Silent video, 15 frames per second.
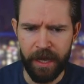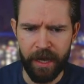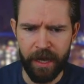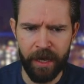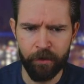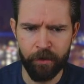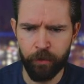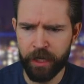
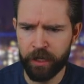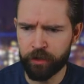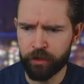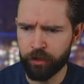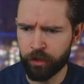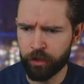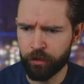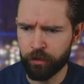and we are going
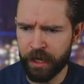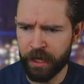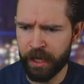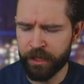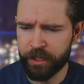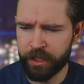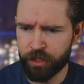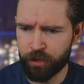to do our
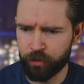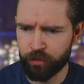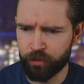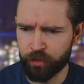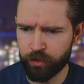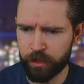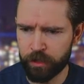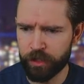initial
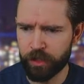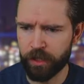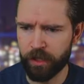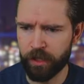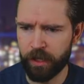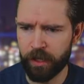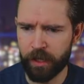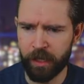search
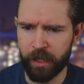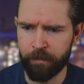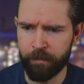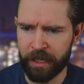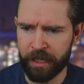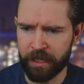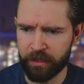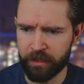
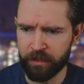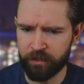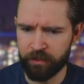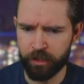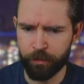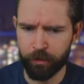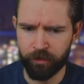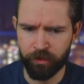by clicking the
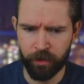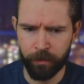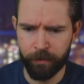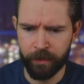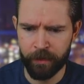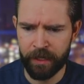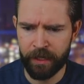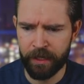search button up
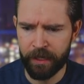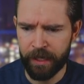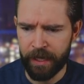there.